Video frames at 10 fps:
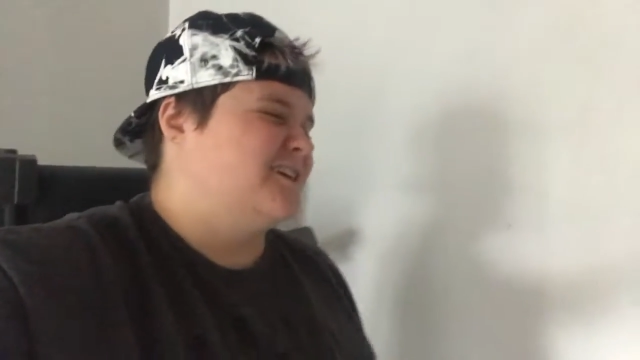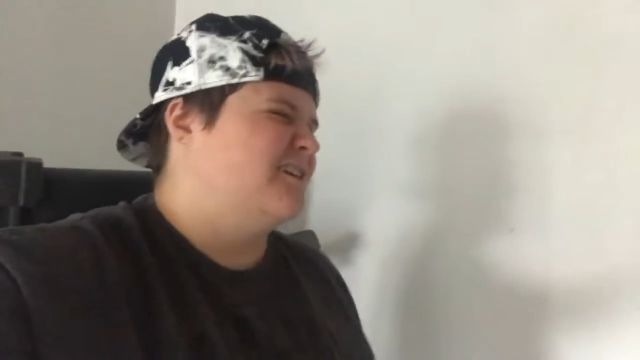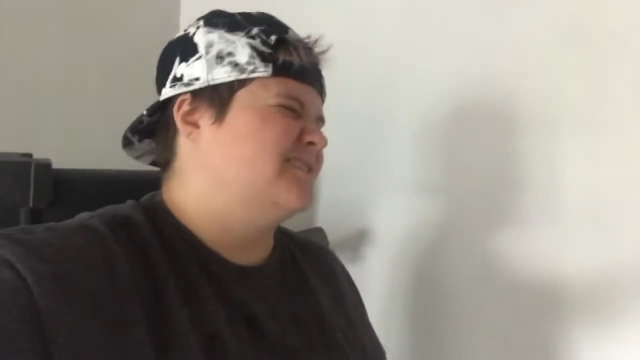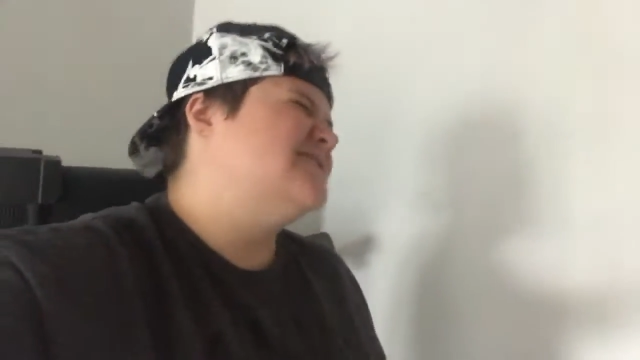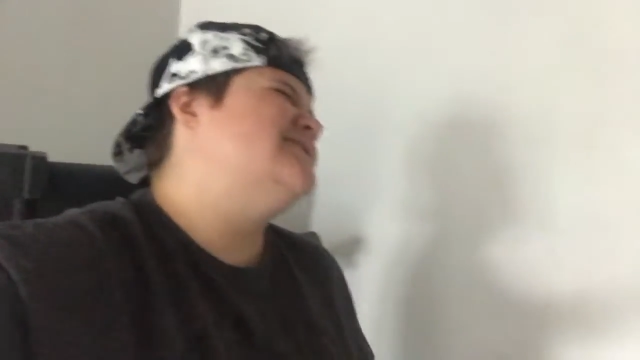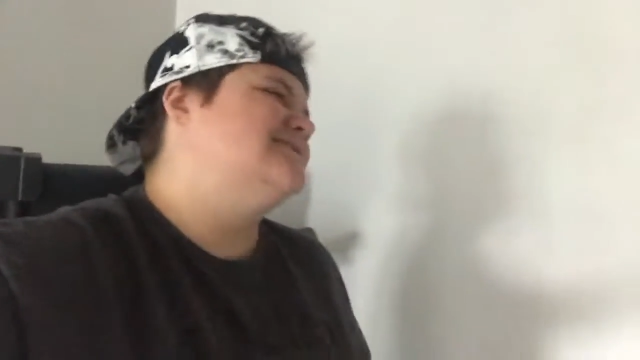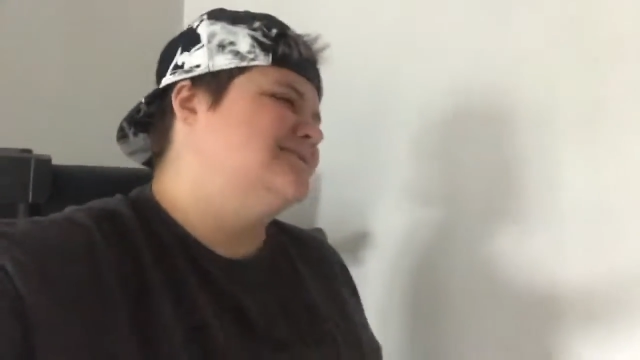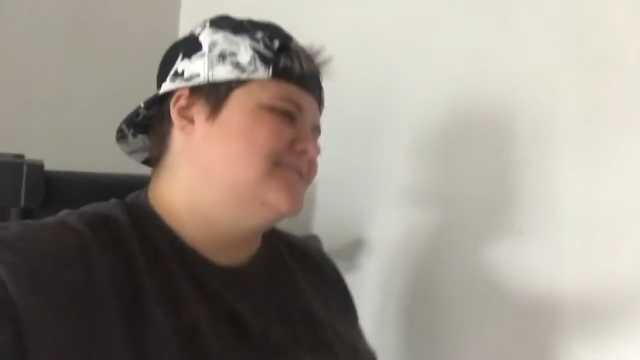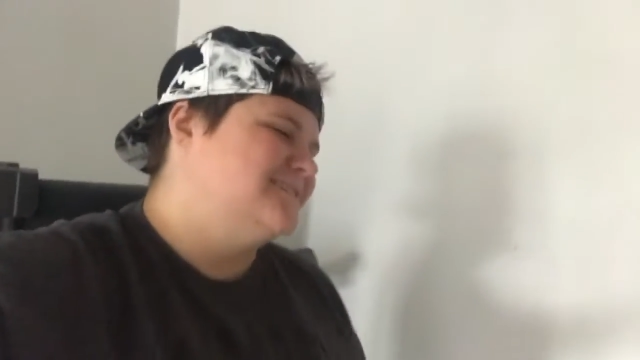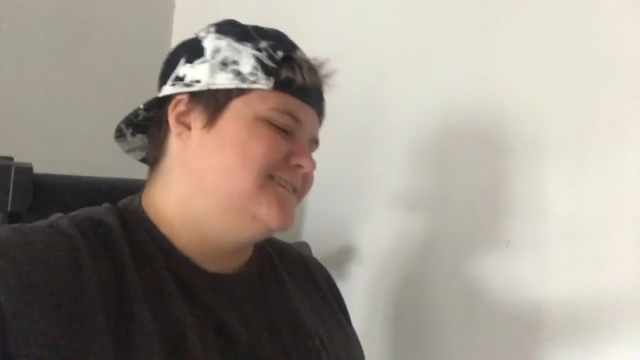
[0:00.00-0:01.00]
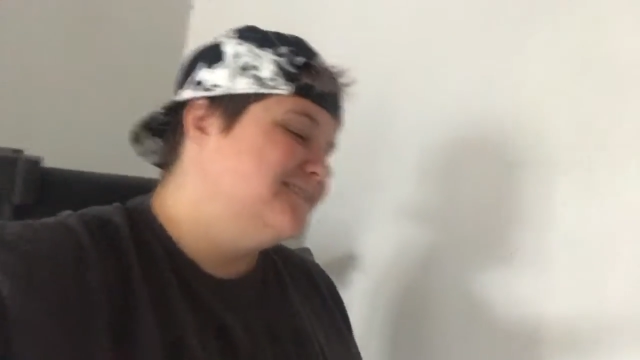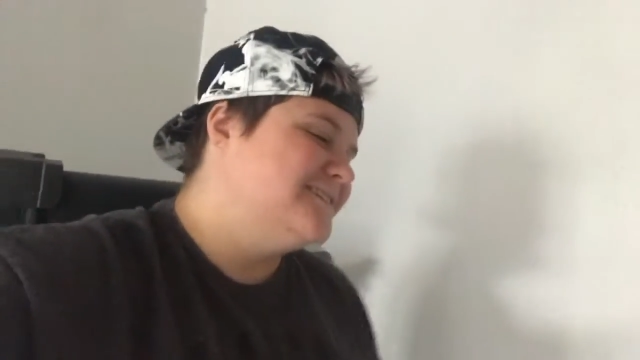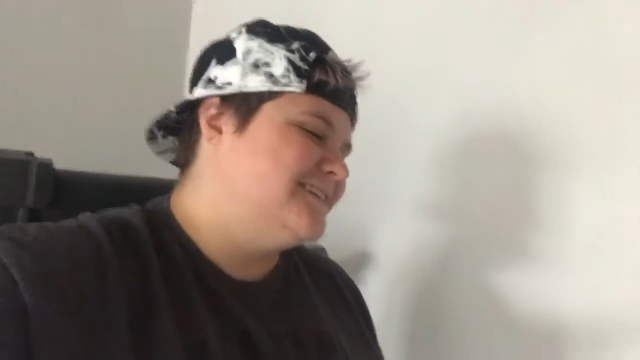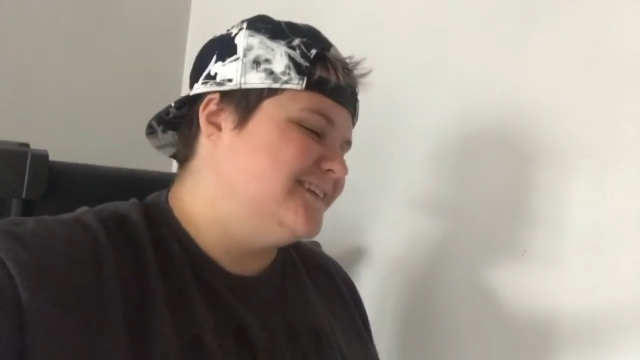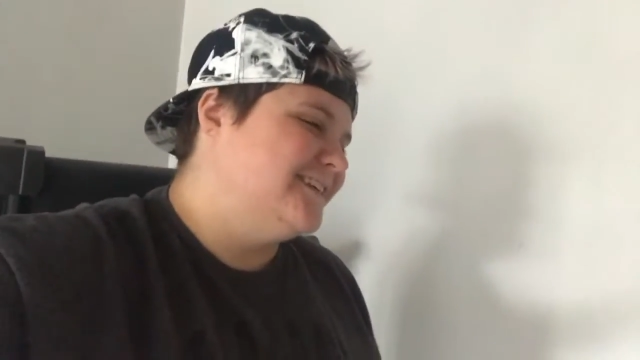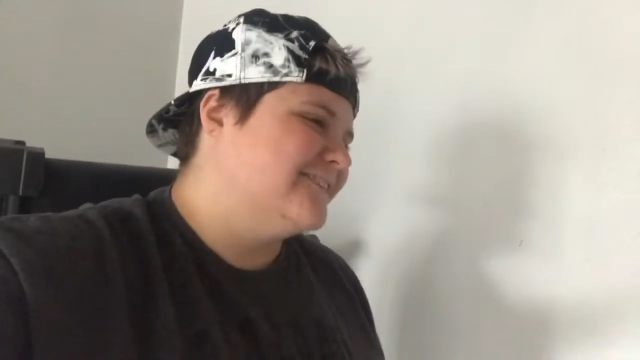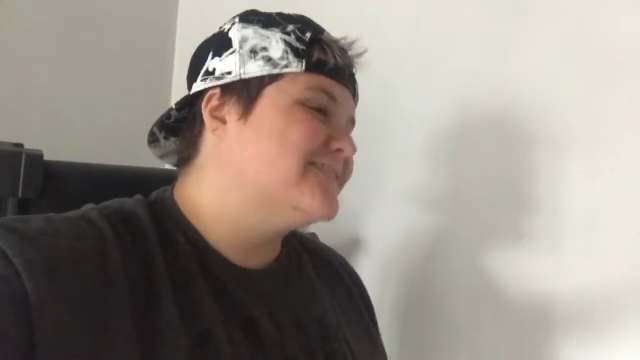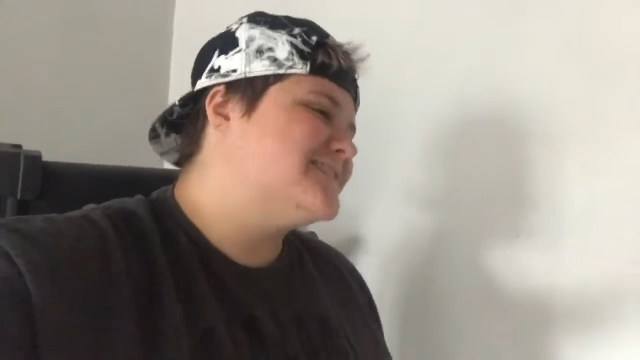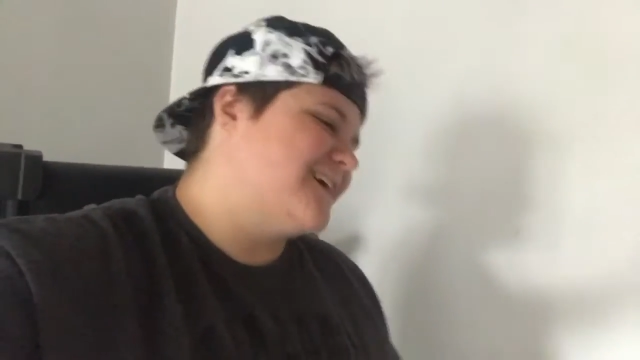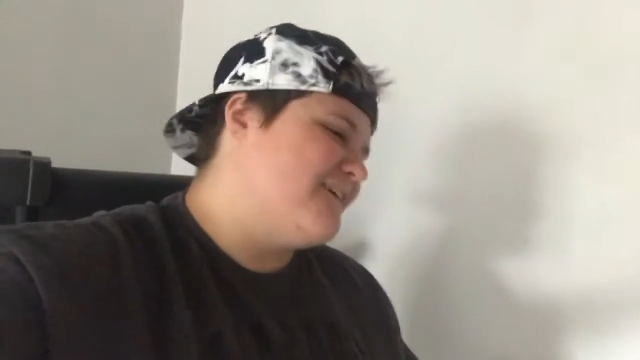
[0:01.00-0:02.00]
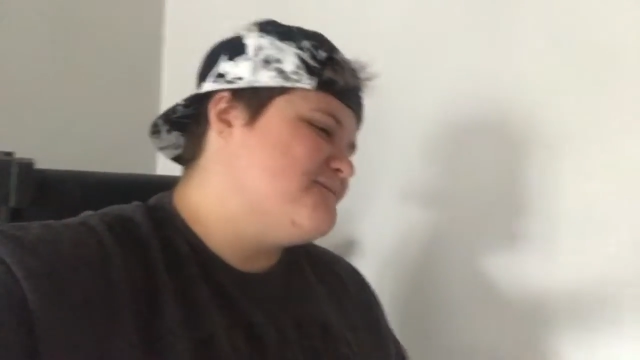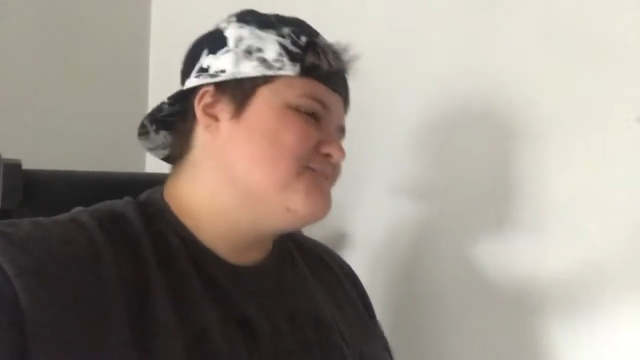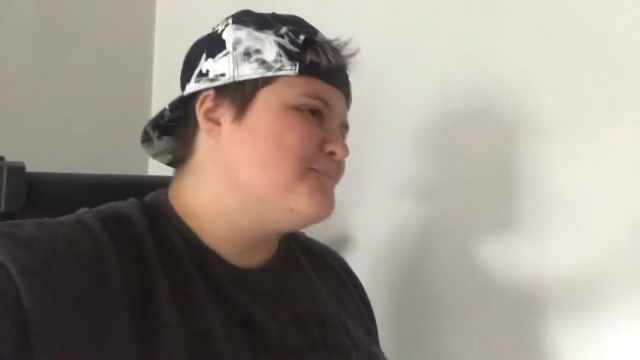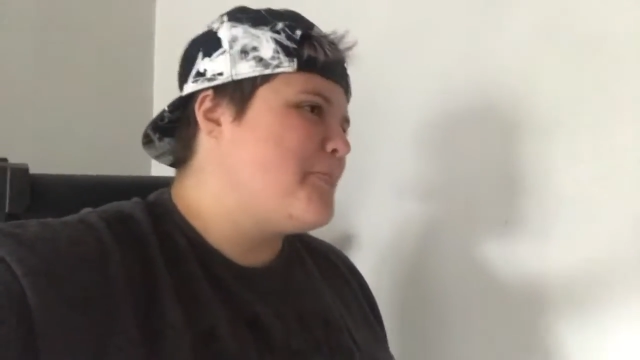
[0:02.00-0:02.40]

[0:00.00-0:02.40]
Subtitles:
so. Yeah, what's up?